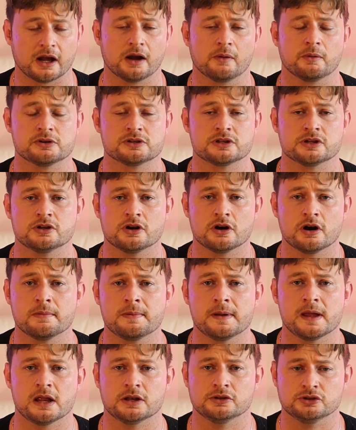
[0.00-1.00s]
I wish the
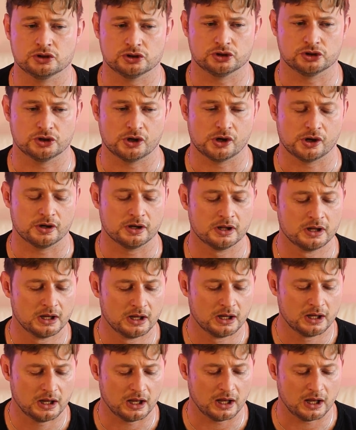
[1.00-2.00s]
European Union,
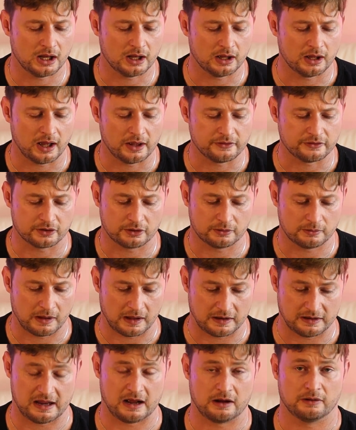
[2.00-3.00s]
as
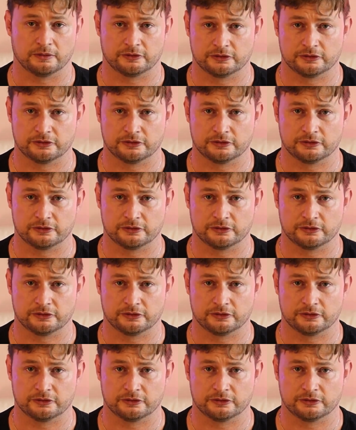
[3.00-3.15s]
a now